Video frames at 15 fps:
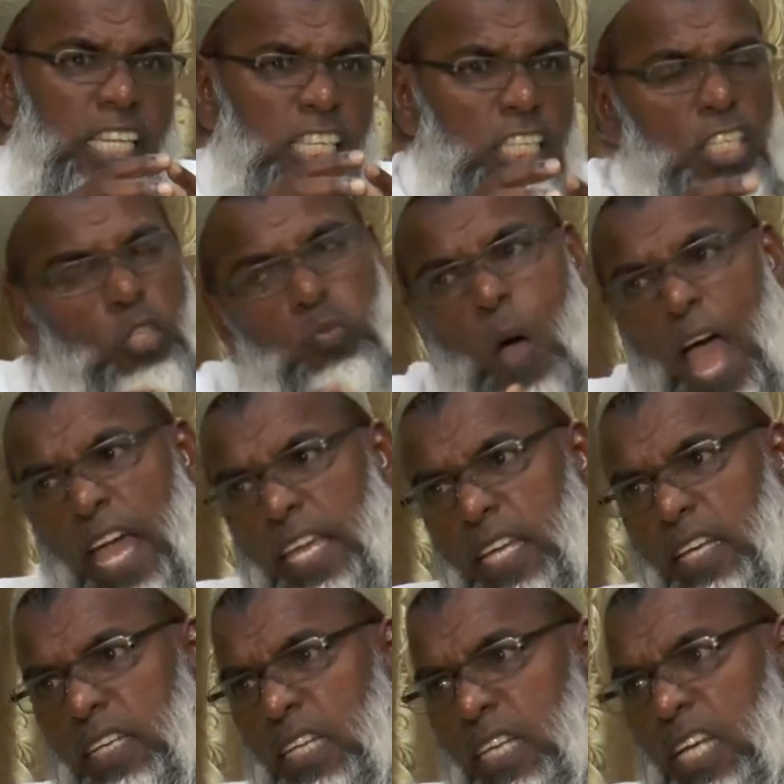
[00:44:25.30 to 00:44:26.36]
this is why
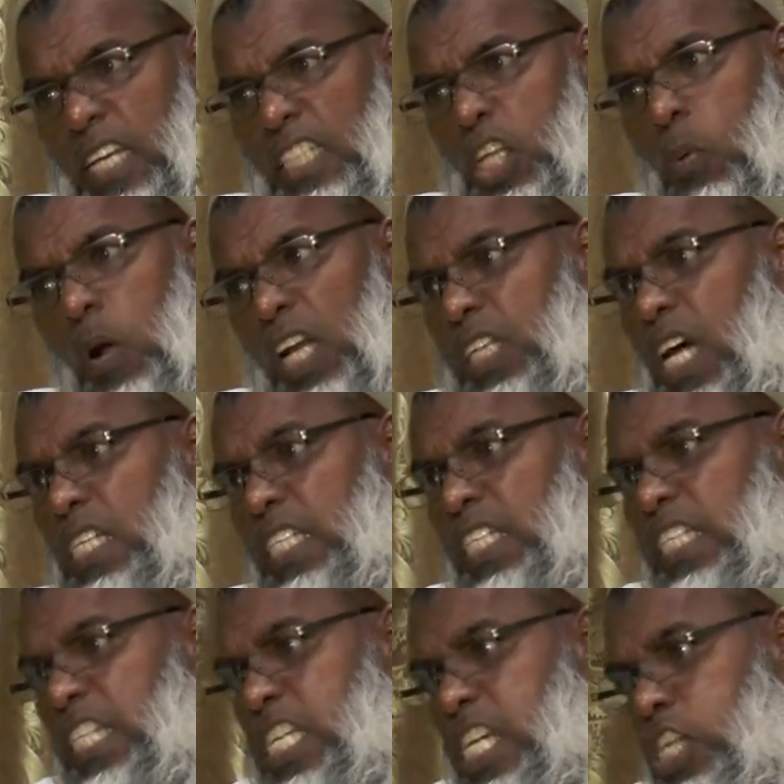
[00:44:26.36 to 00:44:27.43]
they will
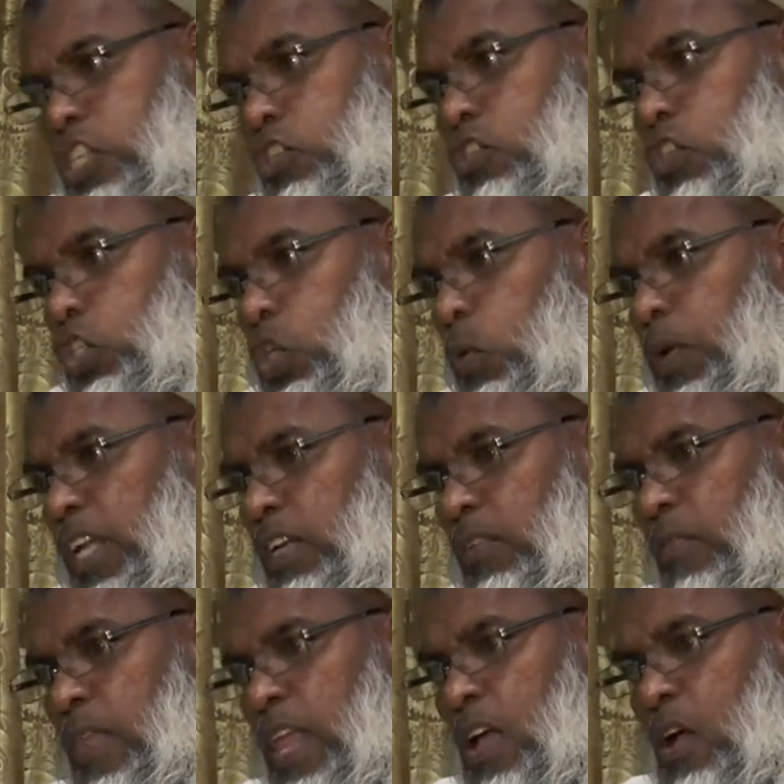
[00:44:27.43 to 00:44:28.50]
continue doing
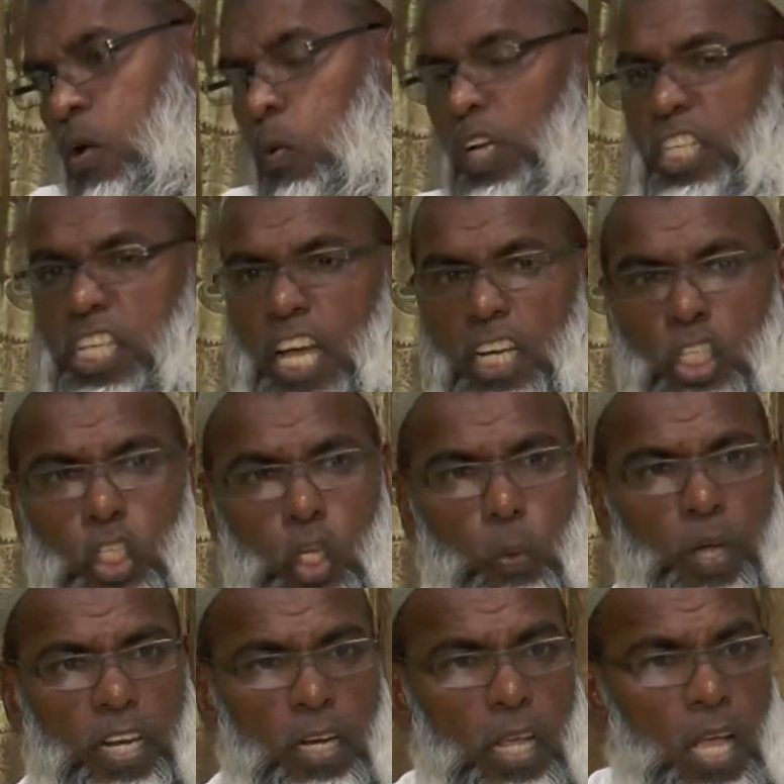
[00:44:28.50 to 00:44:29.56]
what they are
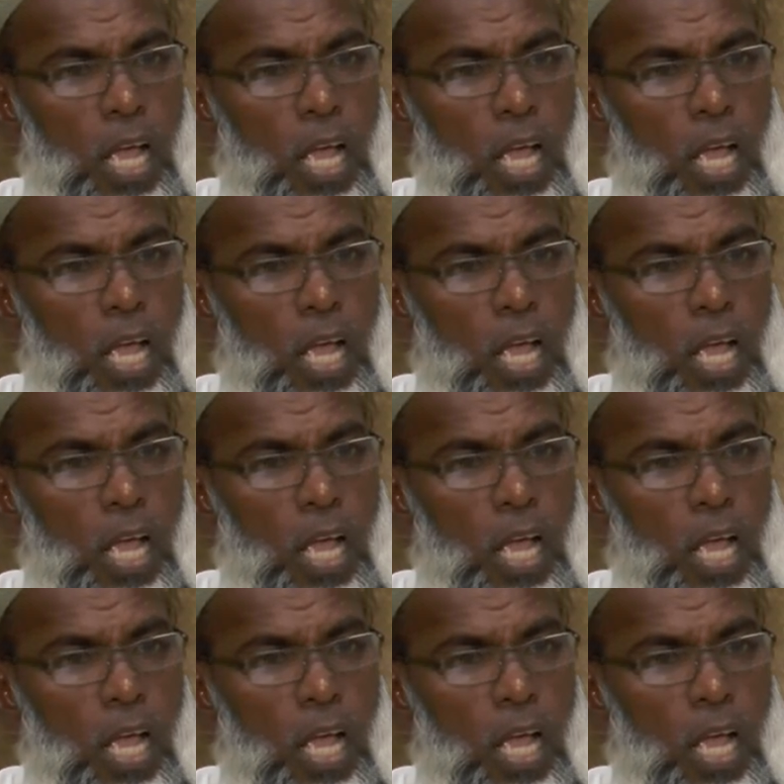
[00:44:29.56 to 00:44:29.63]
doing,